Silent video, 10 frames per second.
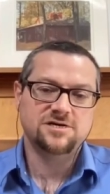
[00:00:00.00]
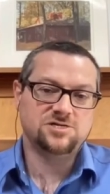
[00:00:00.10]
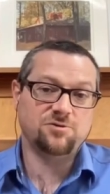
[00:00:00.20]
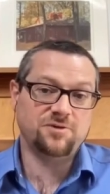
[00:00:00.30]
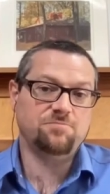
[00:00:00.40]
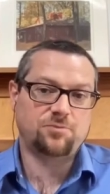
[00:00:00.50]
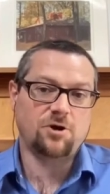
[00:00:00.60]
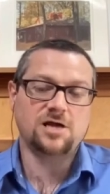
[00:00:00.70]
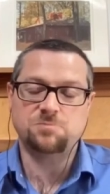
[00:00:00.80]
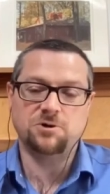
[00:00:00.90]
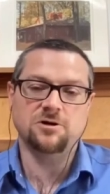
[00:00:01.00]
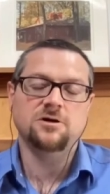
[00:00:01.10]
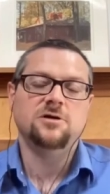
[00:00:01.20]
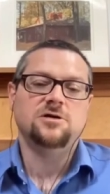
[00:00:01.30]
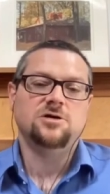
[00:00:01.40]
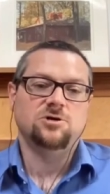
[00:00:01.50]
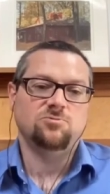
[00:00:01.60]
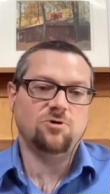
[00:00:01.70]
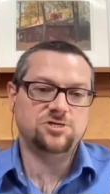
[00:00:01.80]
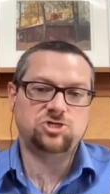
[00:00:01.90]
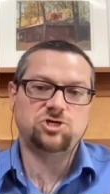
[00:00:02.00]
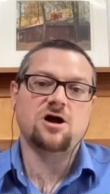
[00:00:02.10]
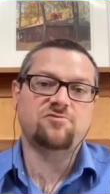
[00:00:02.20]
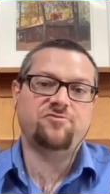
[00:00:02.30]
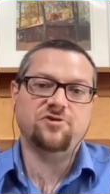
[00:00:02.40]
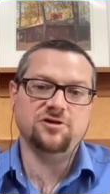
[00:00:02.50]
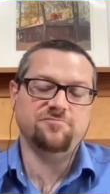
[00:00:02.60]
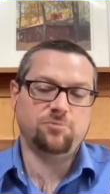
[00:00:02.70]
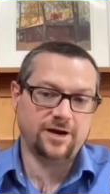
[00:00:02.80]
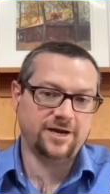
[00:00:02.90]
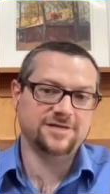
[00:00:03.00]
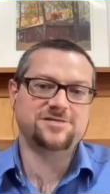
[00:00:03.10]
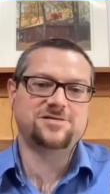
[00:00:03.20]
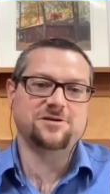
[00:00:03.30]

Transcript: So, I mean, Prosper was chock full of brands